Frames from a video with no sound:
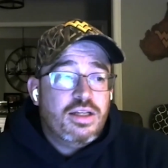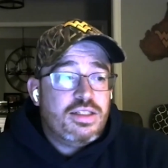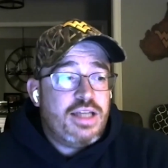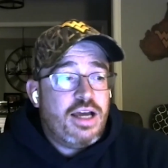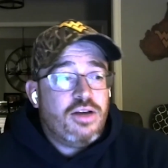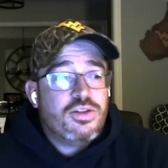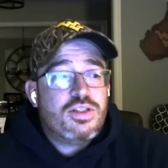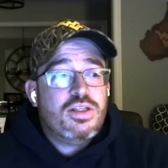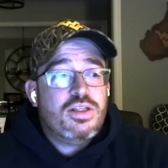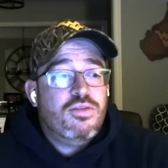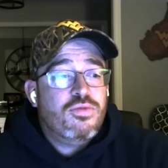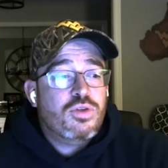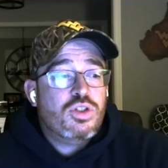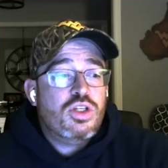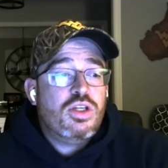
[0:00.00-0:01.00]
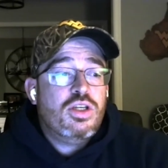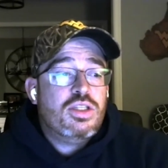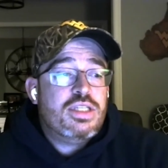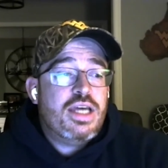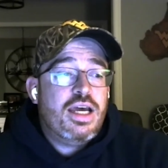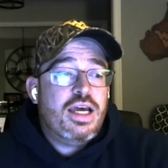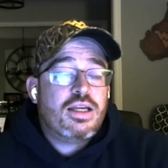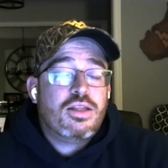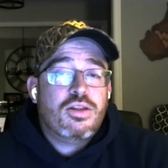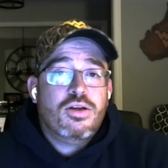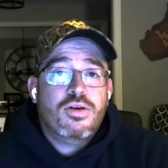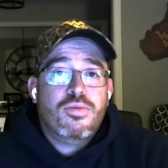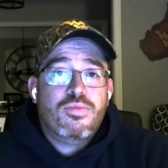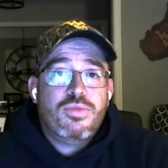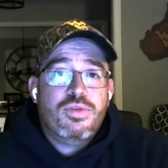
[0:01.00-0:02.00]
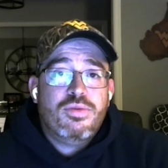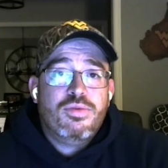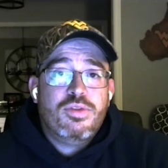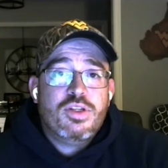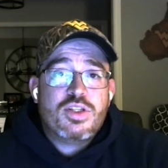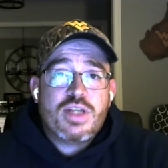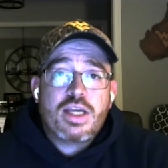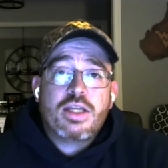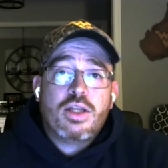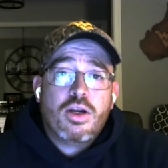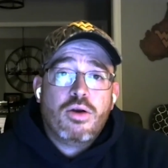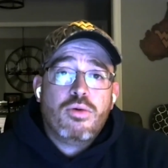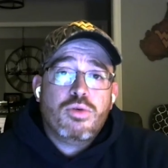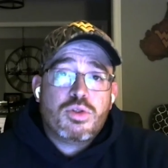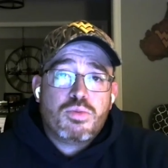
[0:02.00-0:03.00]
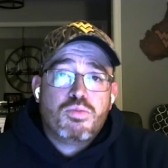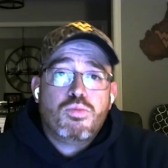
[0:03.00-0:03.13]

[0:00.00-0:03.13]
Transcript: towson and virginia tech the the secondary was